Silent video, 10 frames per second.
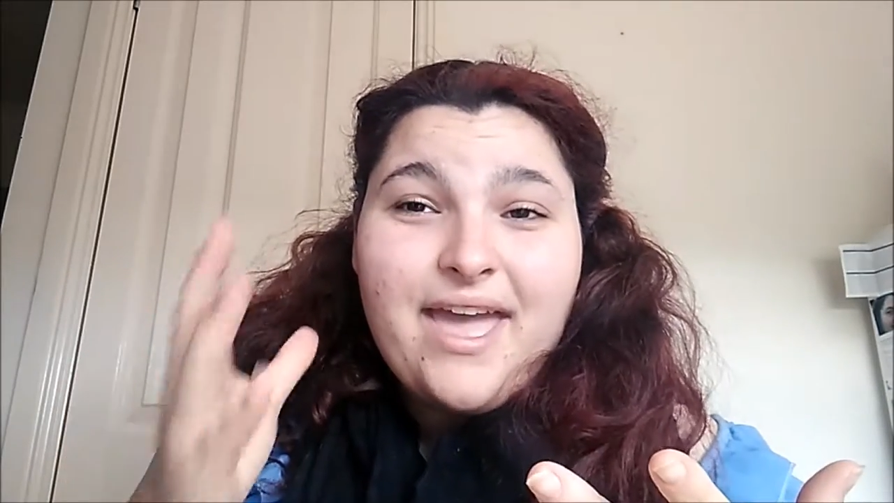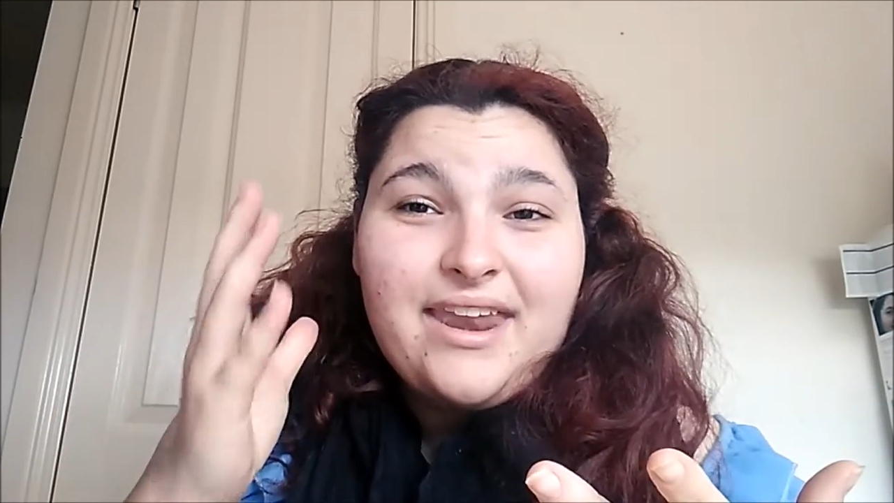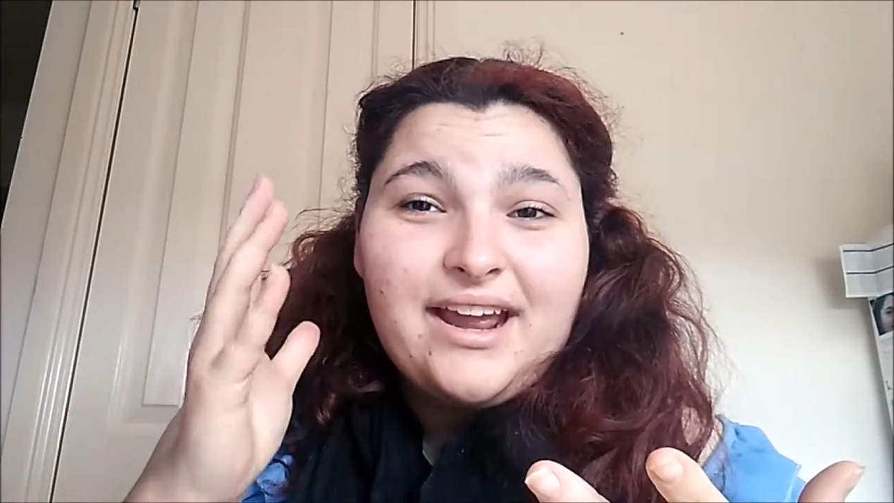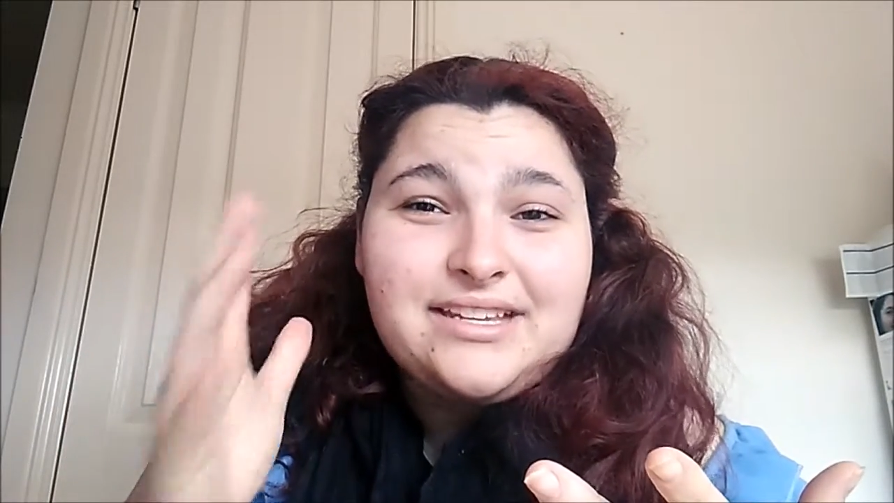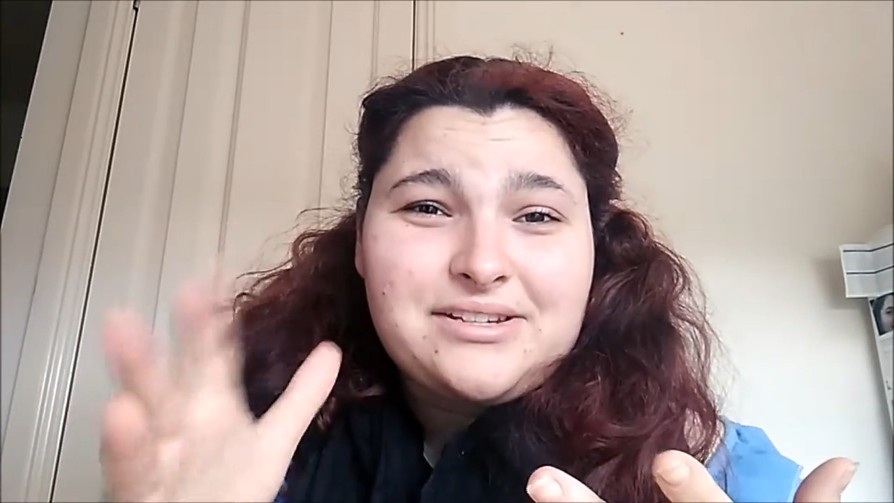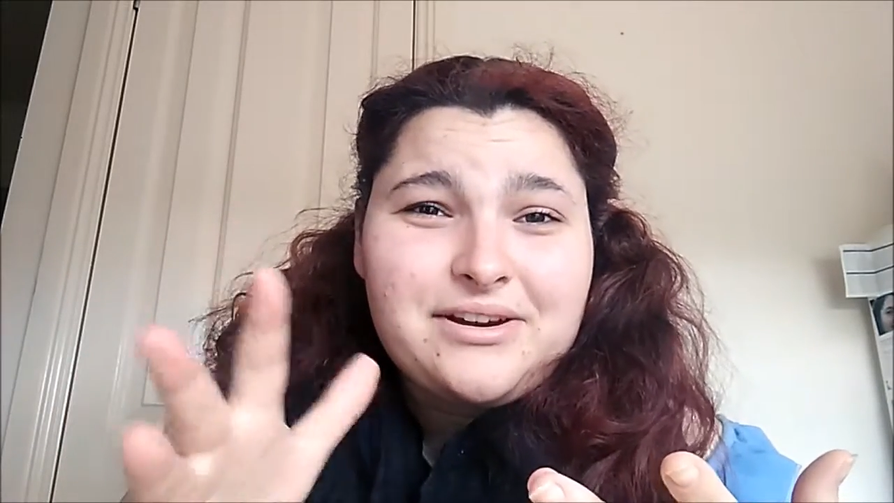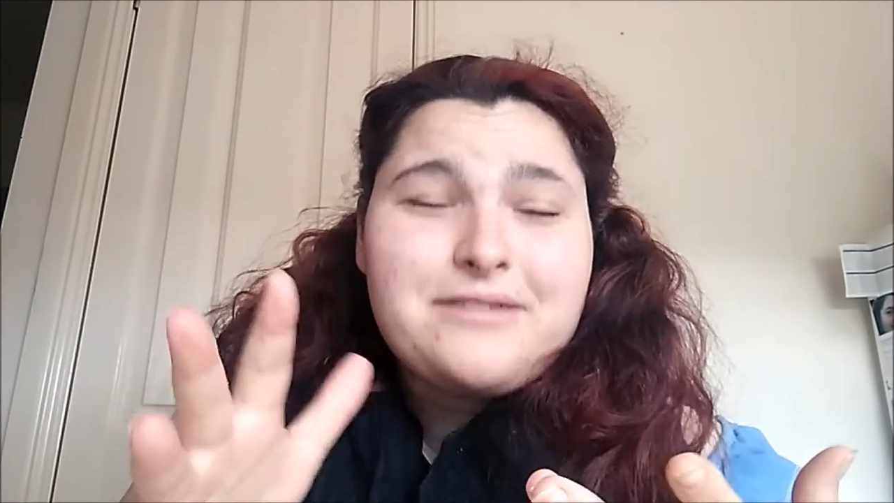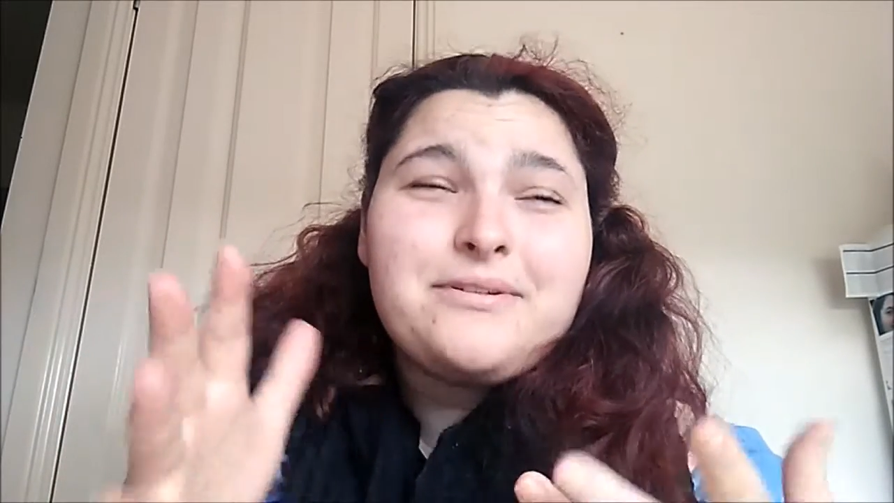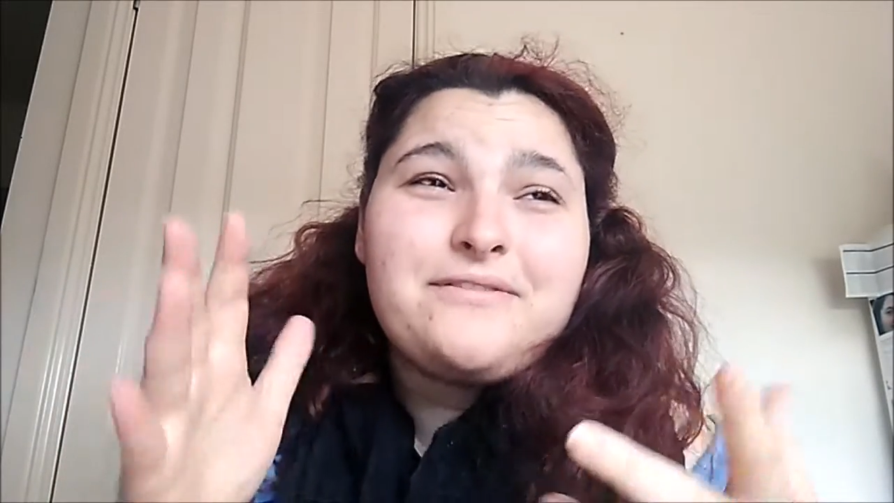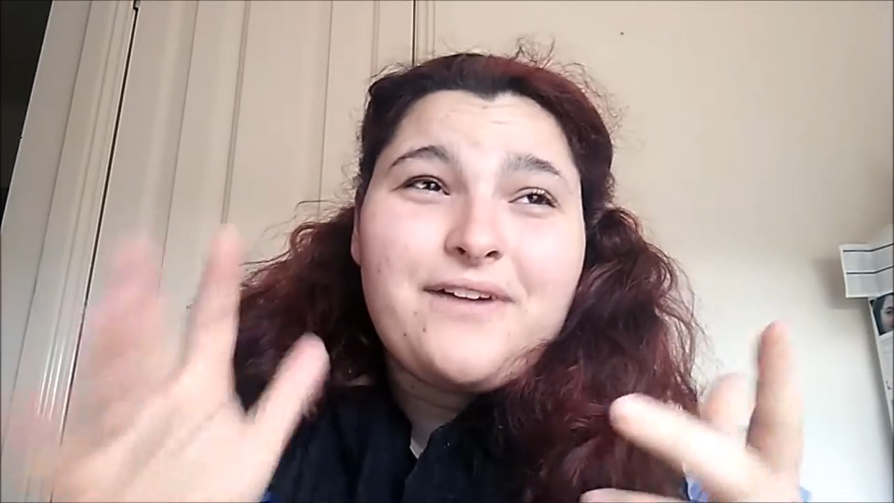and I
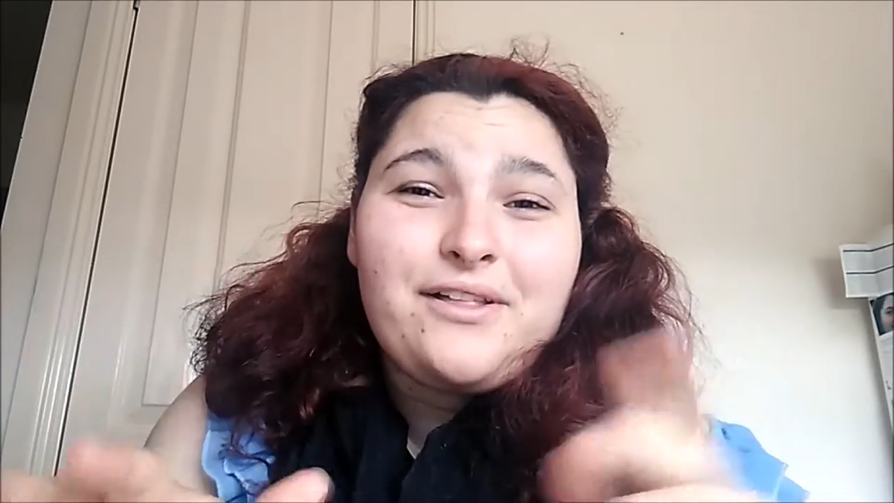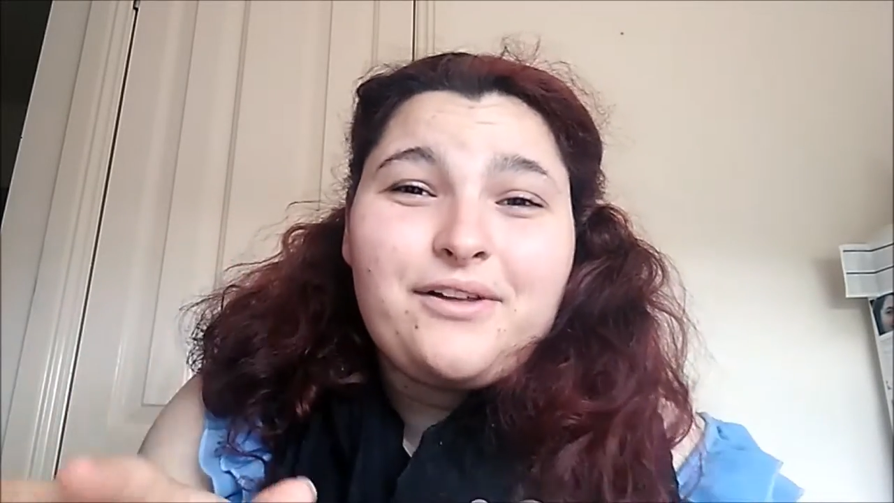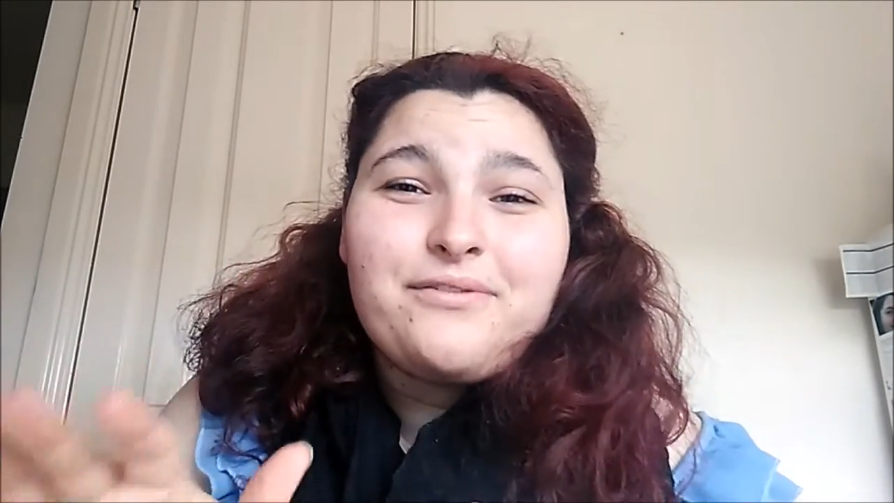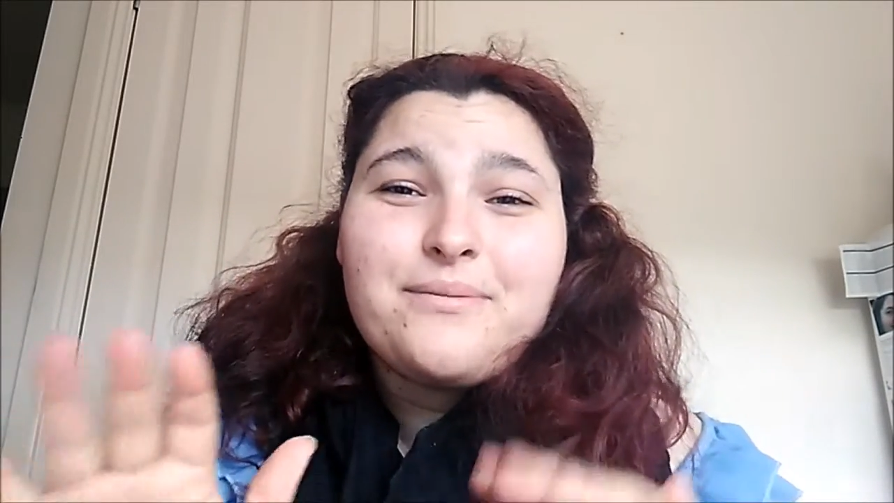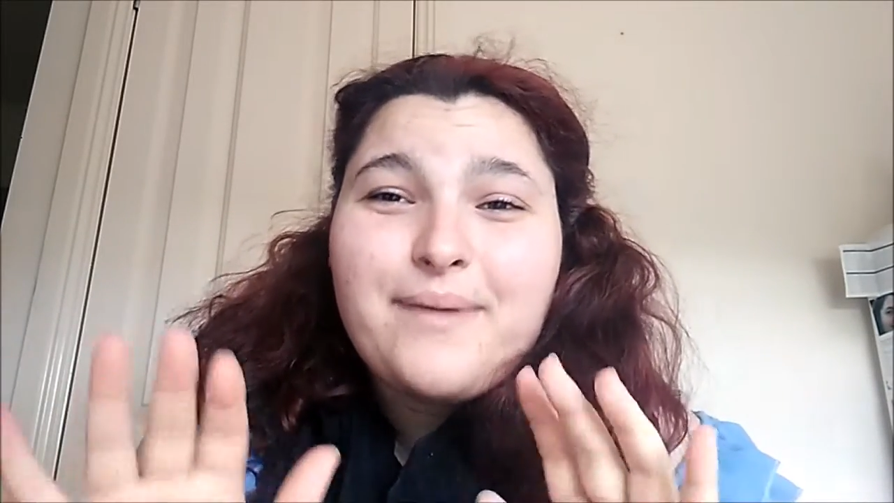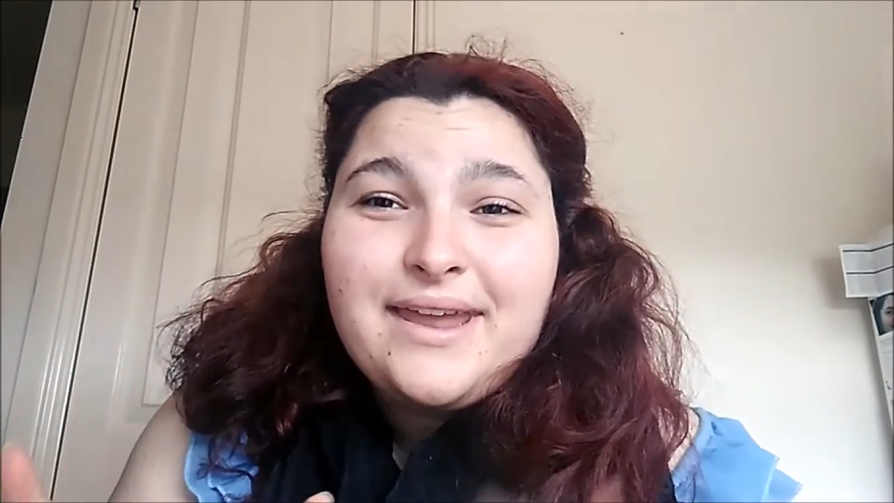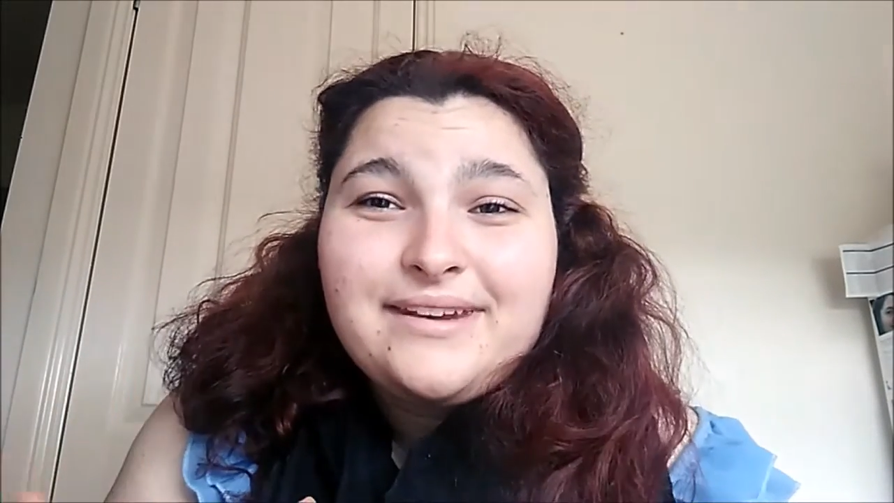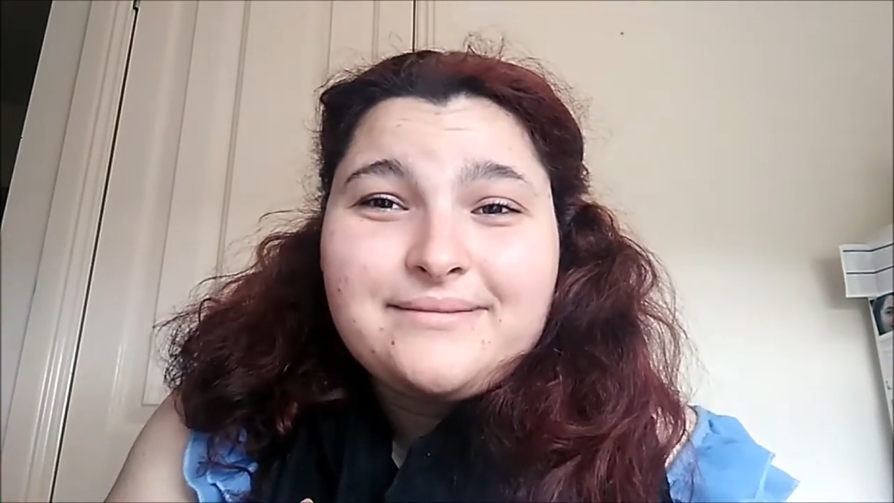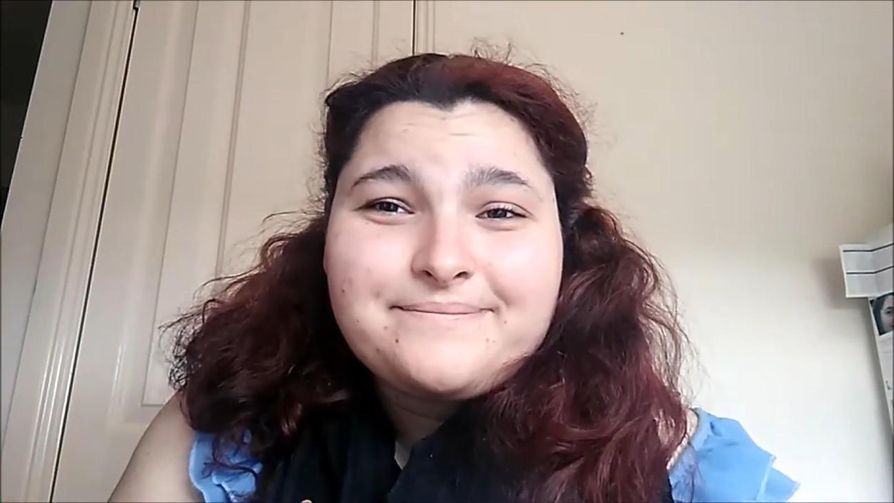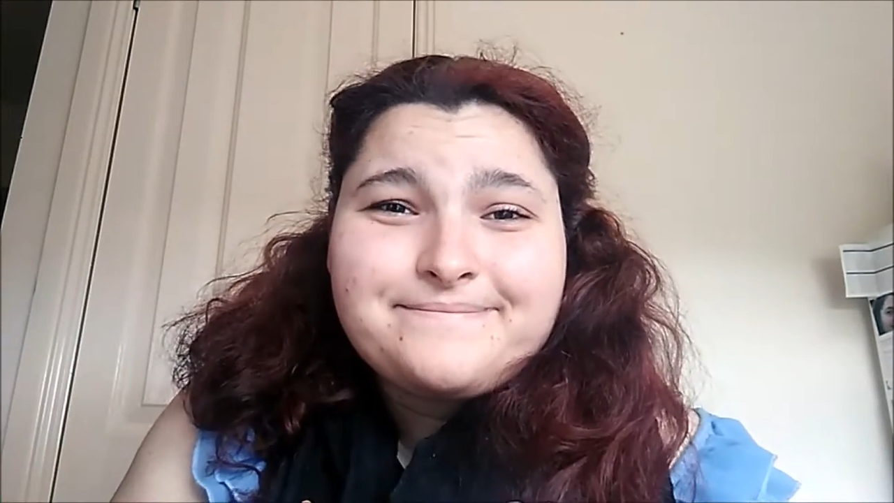screamed and fell off the bed.